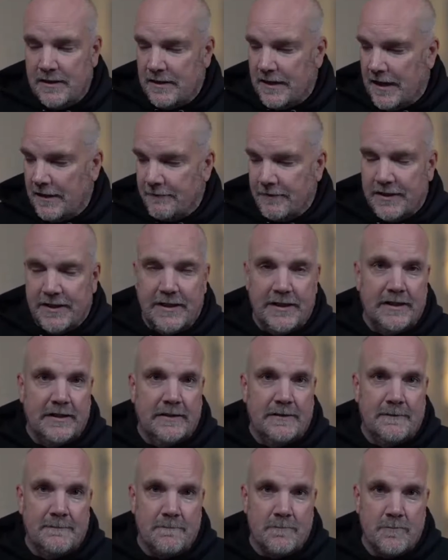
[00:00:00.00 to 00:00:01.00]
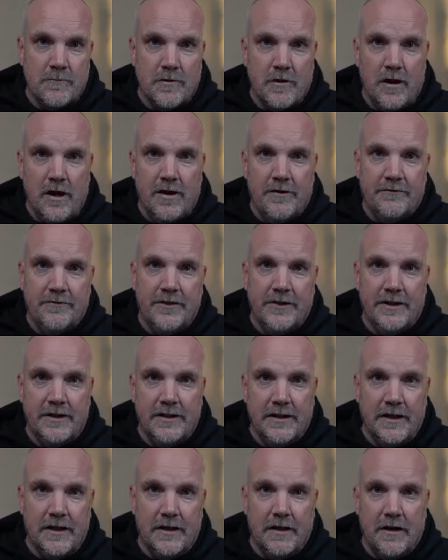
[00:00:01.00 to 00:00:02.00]
everything off
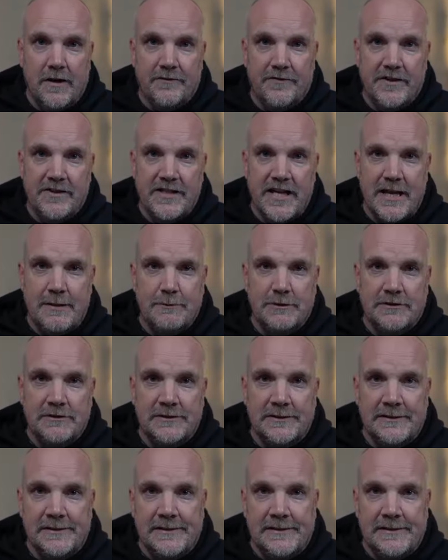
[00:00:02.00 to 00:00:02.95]
the table